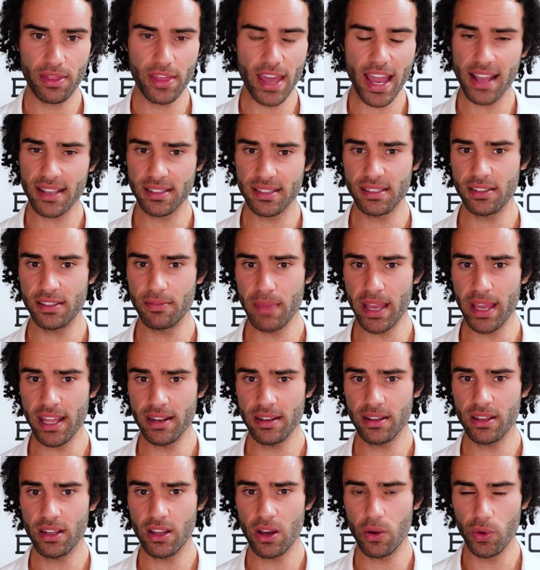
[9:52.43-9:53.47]
thousands of
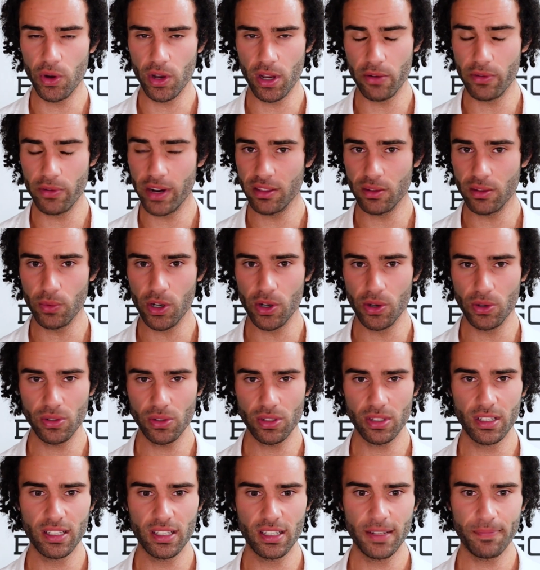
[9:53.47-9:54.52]
men around the
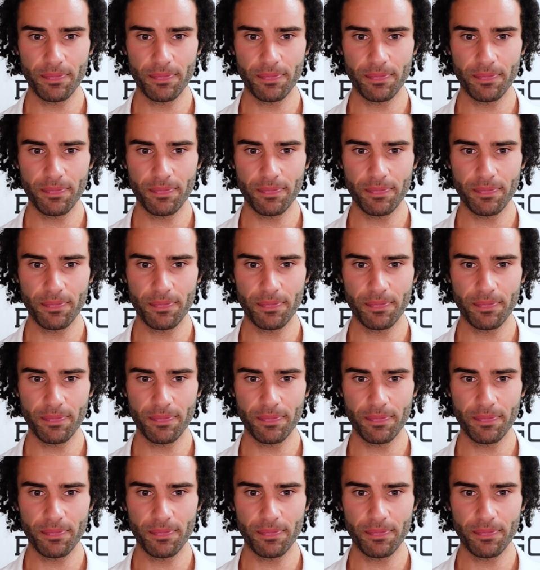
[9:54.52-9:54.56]
world.